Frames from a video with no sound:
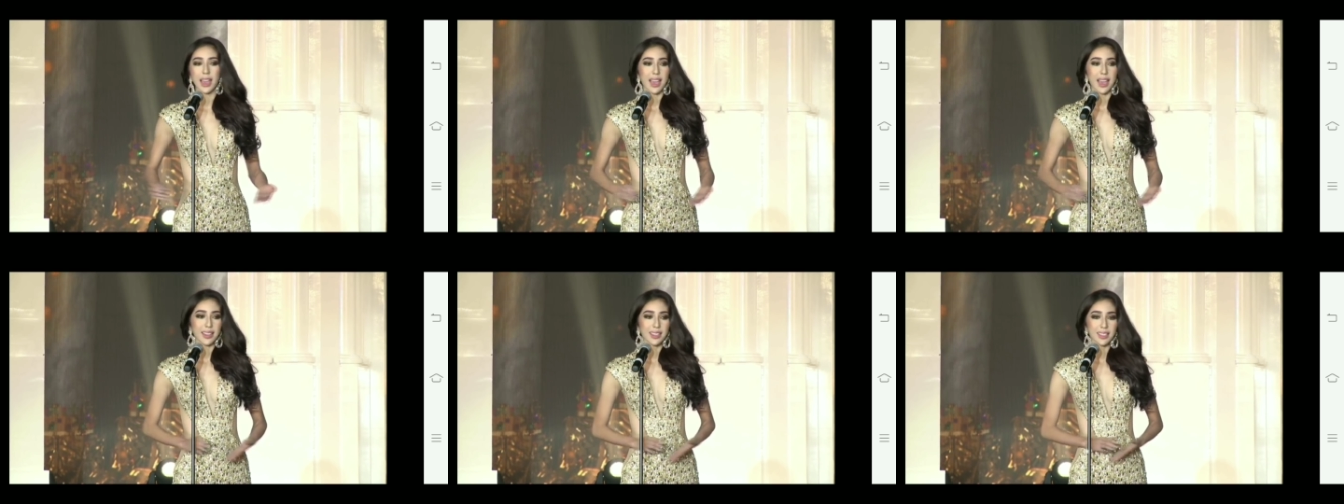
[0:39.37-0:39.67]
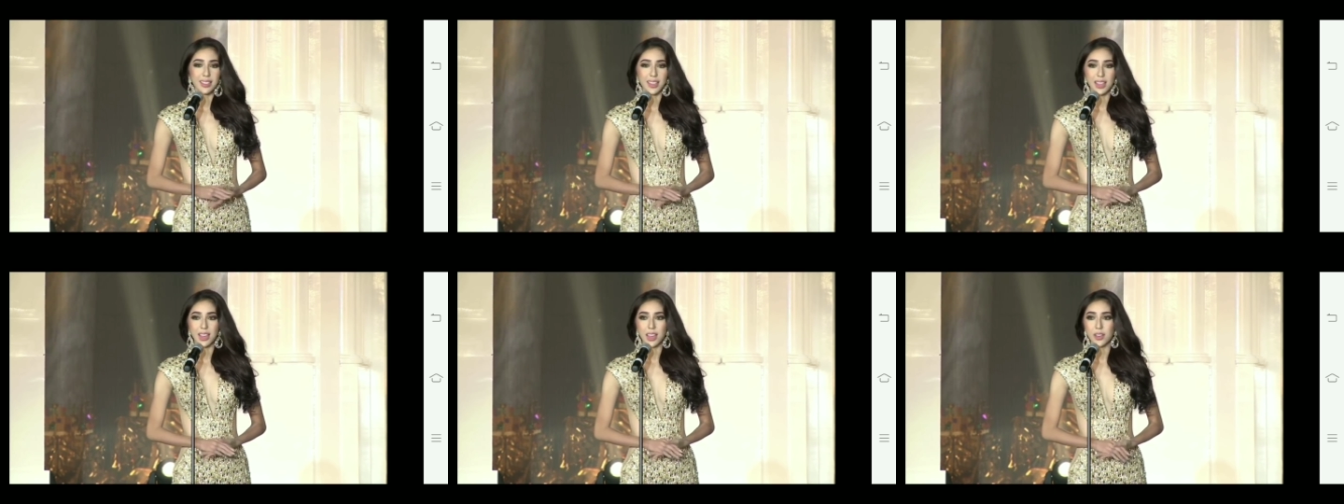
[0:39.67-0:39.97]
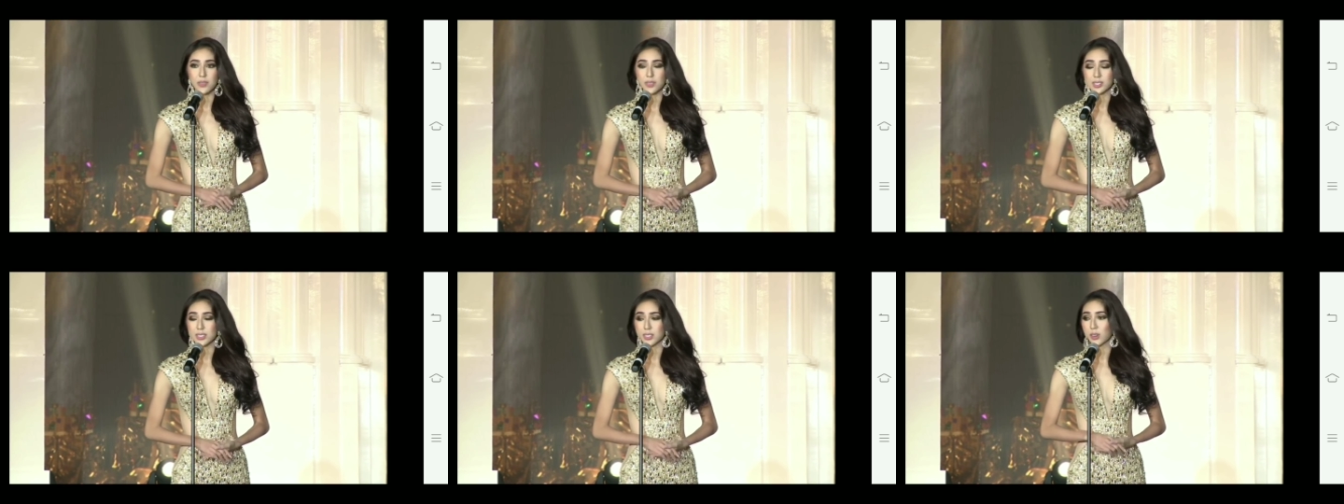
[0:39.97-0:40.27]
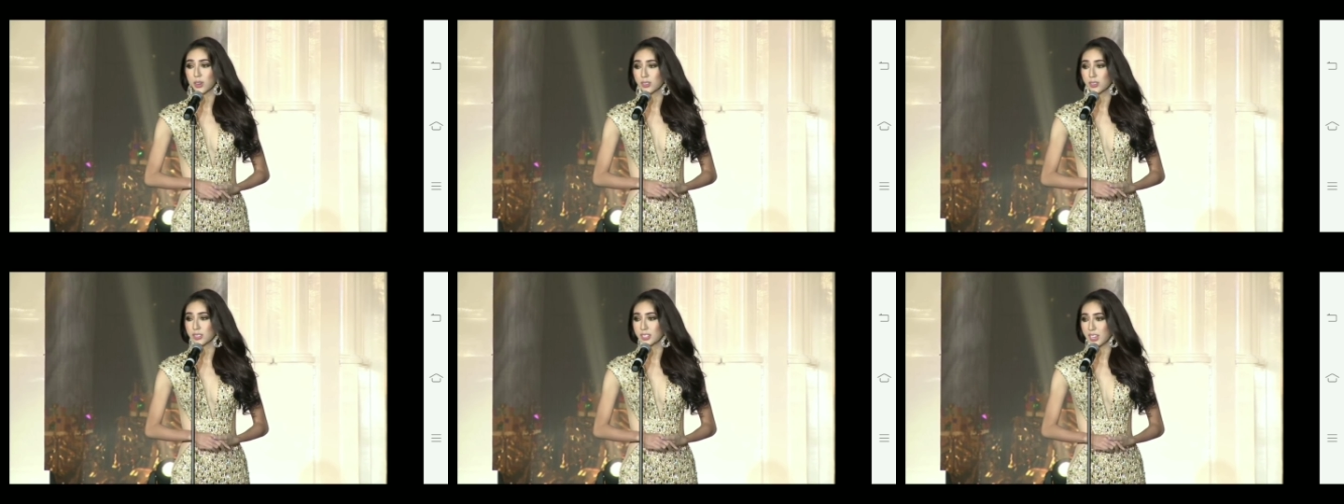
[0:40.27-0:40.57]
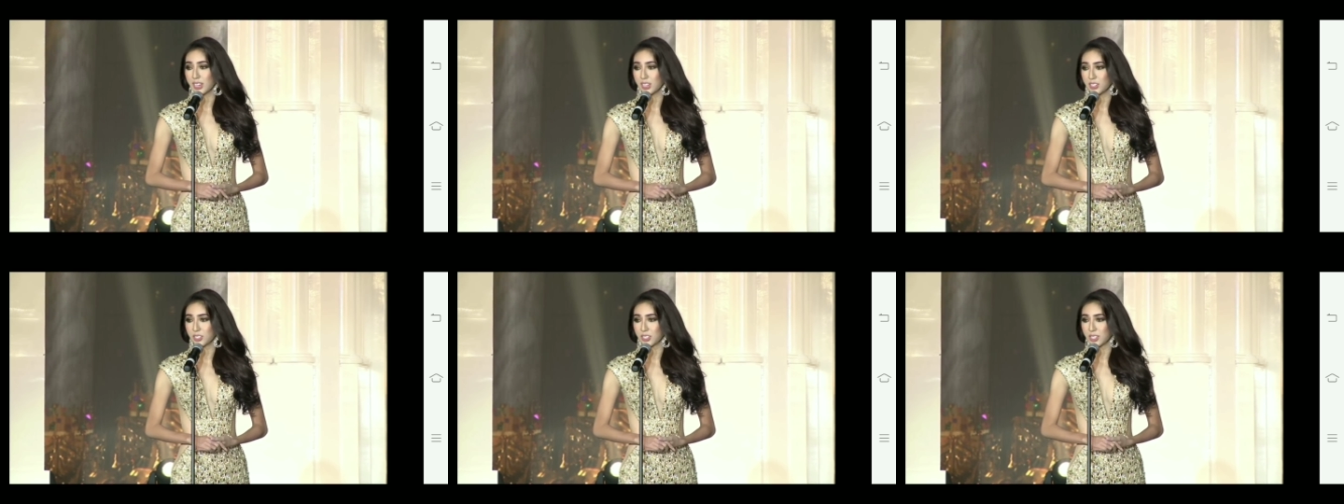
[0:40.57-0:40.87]
And love is
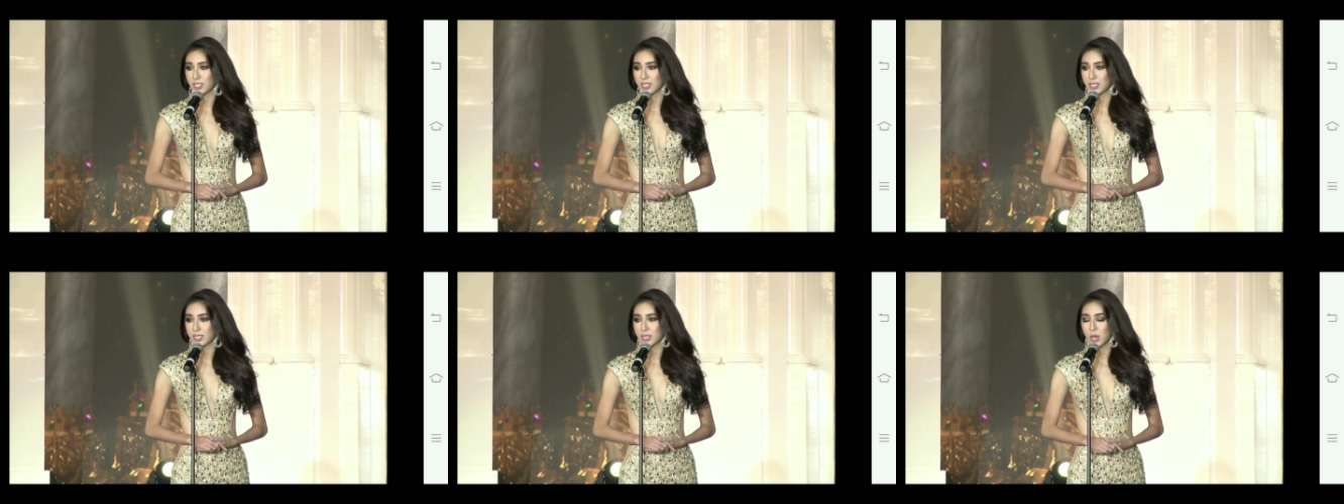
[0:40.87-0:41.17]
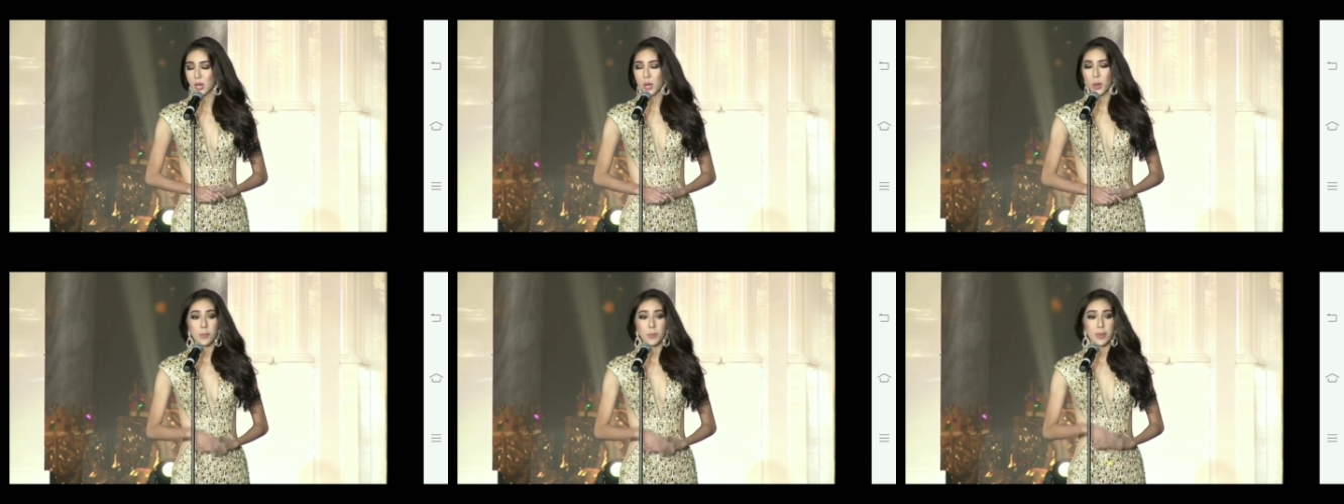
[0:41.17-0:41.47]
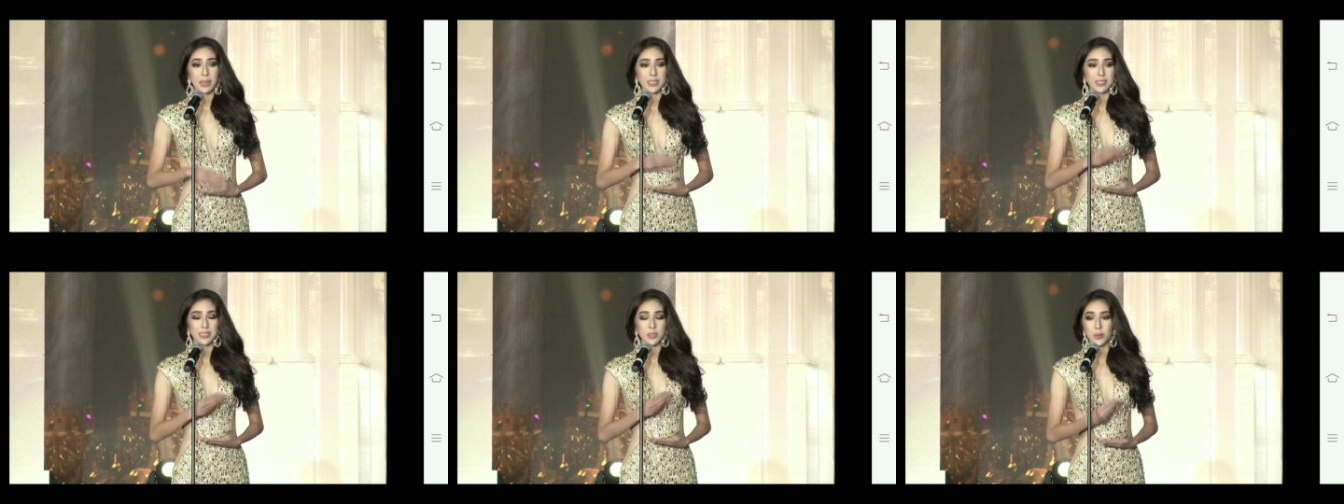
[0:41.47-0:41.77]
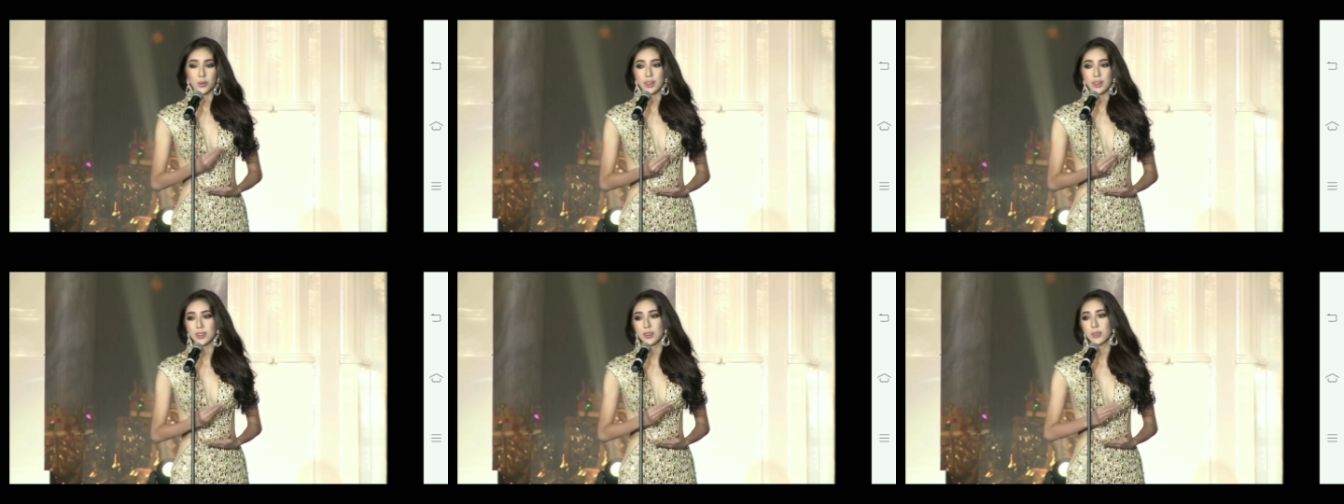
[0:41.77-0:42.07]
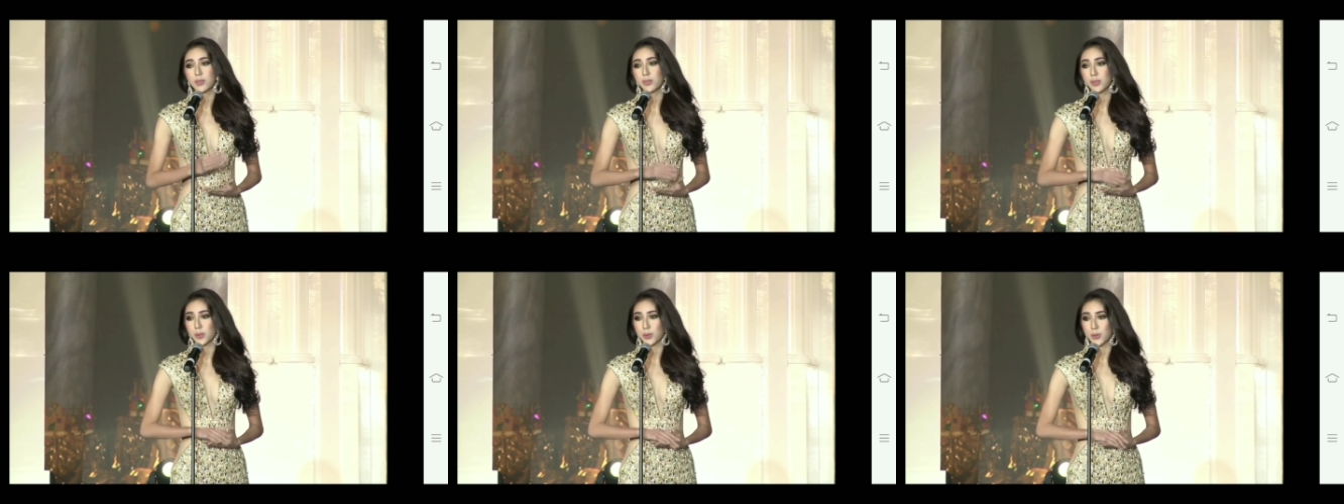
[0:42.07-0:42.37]
contagious, but it's a
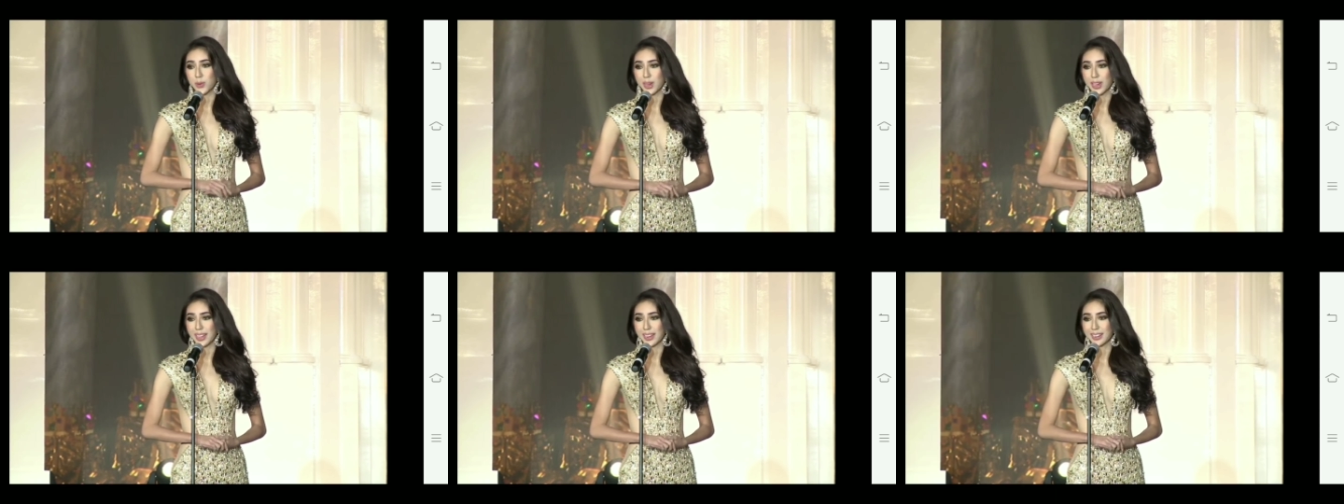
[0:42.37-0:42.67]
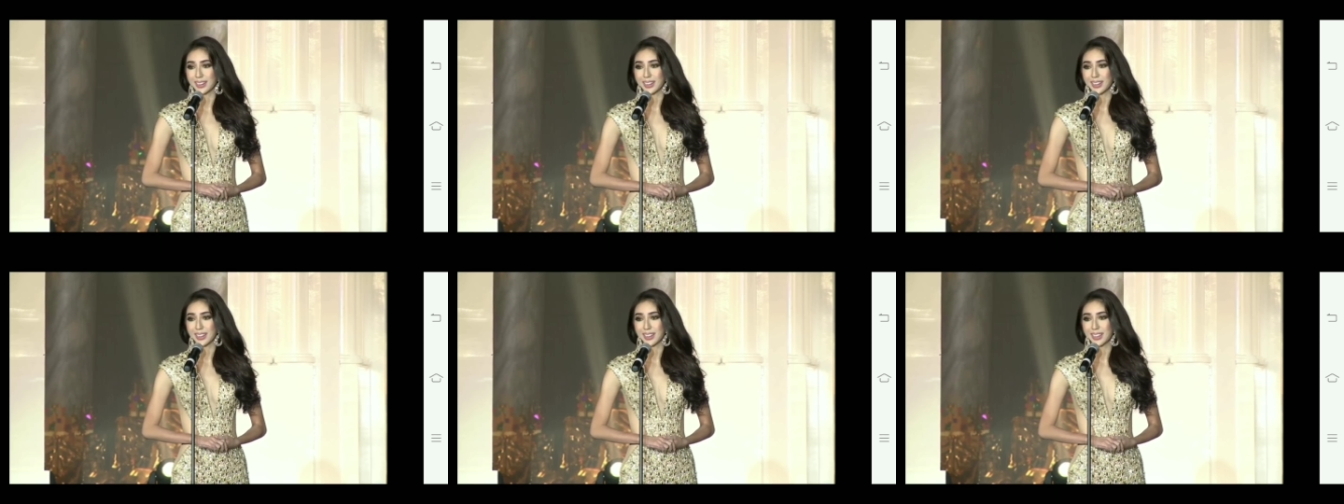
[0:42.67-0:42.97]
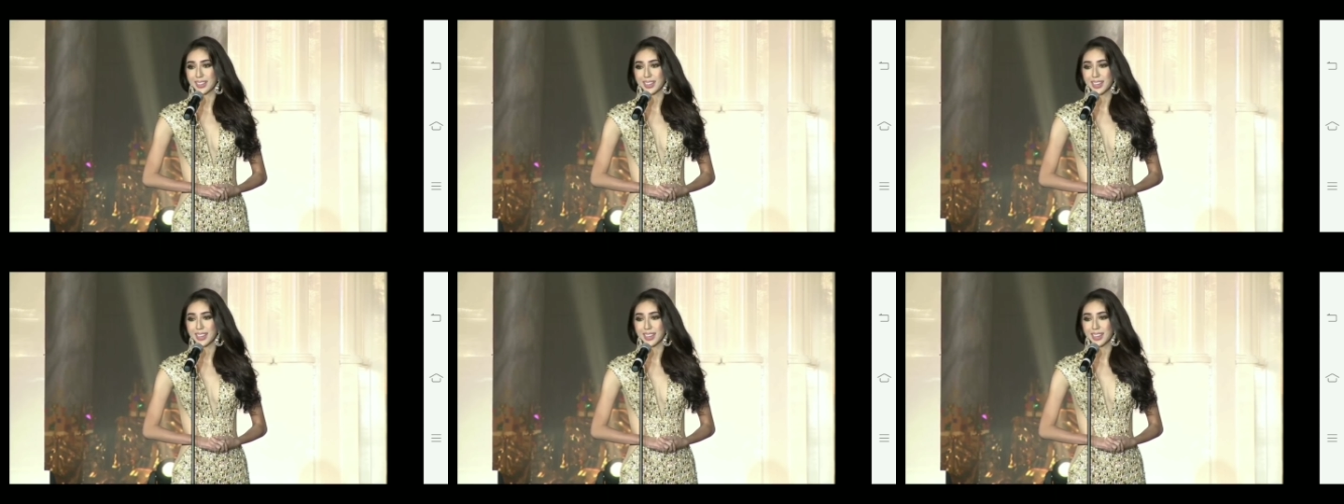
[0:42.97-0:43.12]
wonderful one.